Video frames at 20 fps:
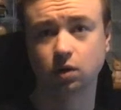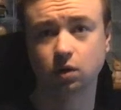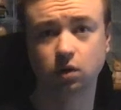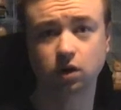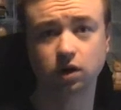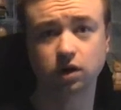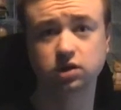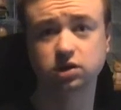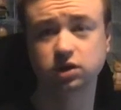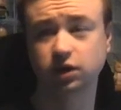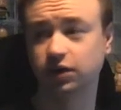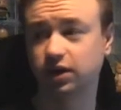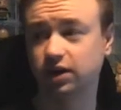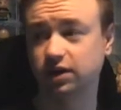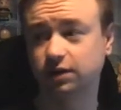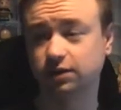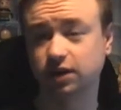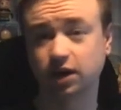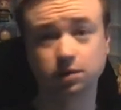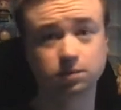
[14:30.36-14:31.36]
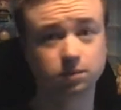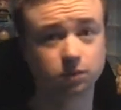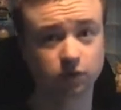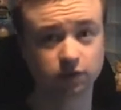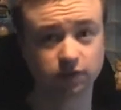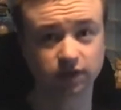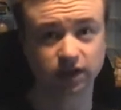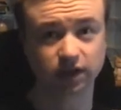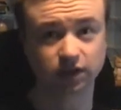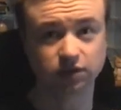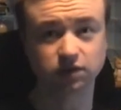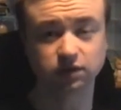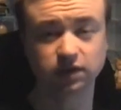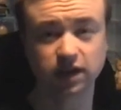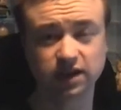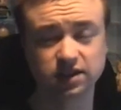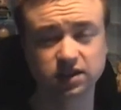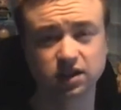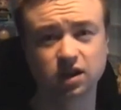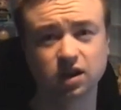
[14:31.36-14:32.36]
or hers, sorry, I don't know, more videos of
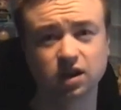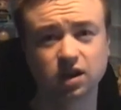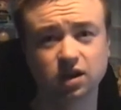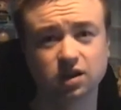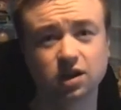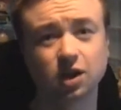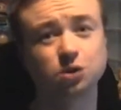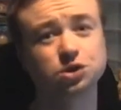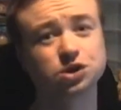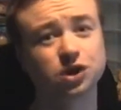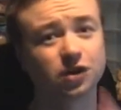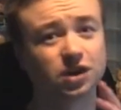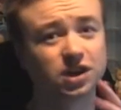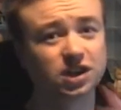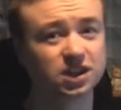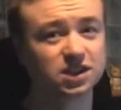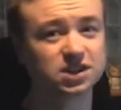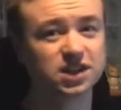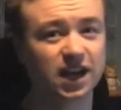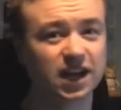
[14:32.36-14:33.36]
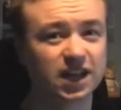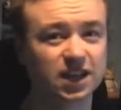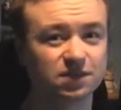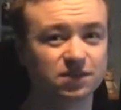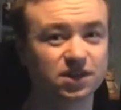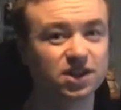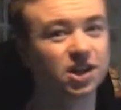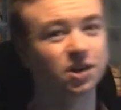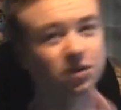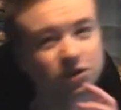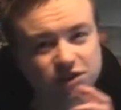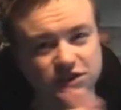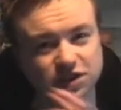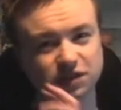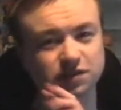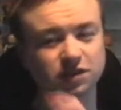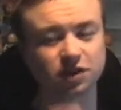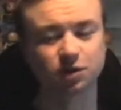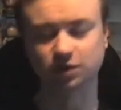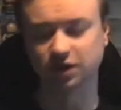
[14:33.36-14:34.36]
theirs. No, sorry, you can tell in the video because
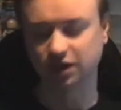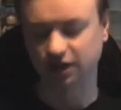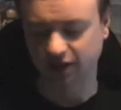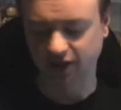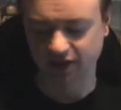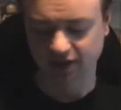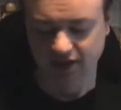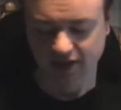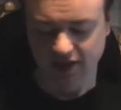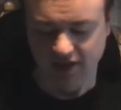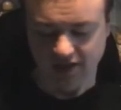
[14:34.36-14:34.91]
they're filming it there.